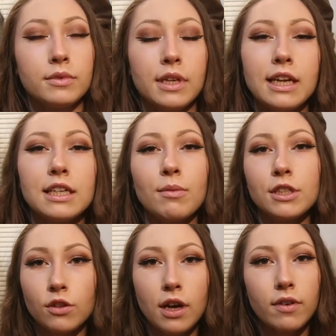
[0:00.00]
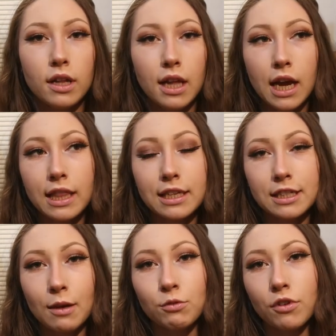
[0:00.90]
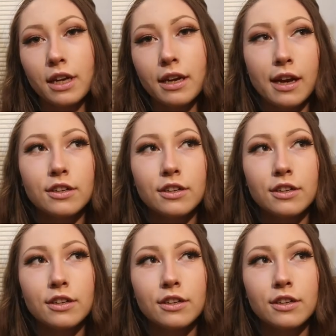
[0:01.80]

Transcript: Anytime I do have a clock that stops working,